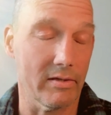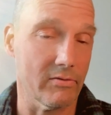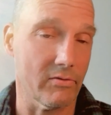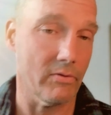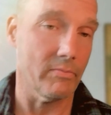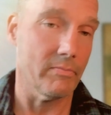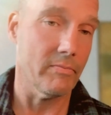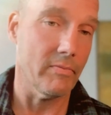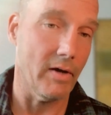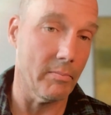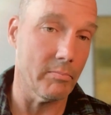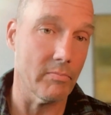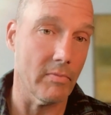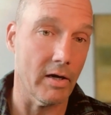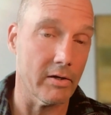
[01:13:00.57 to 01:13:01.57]
And so
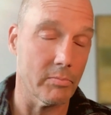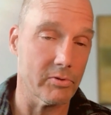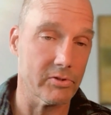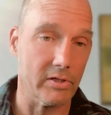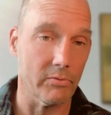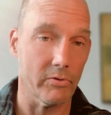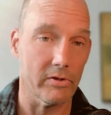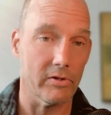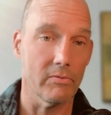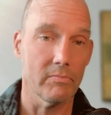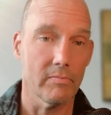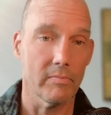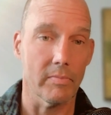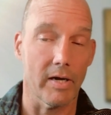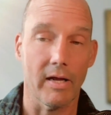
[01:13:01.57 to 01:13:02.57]
I'm 100% with you,
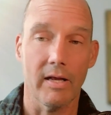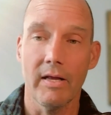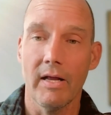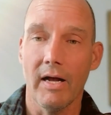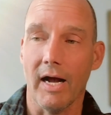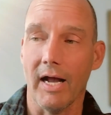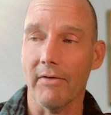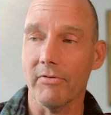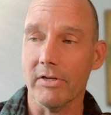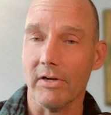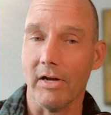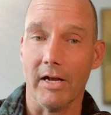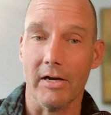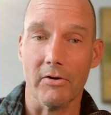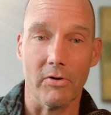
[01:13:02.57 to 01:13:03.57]
but I
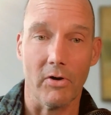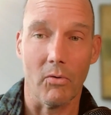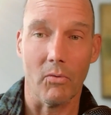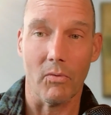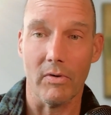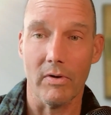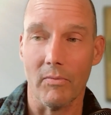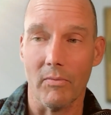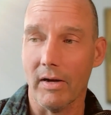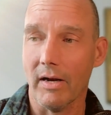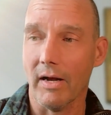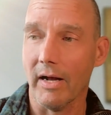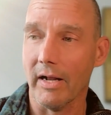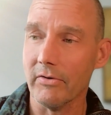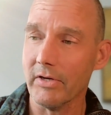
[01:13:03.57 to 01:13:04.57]

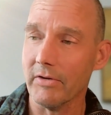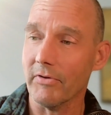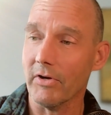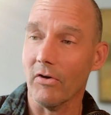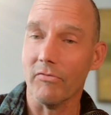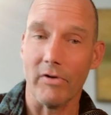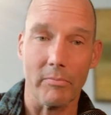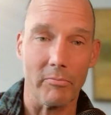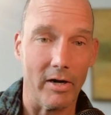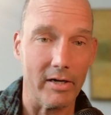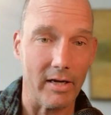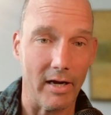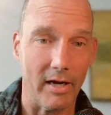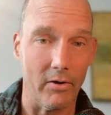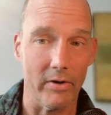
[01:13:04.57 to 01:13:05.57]
don't even know if I'm running
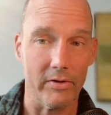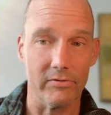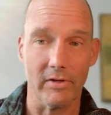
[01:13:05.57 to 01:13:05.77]
iOS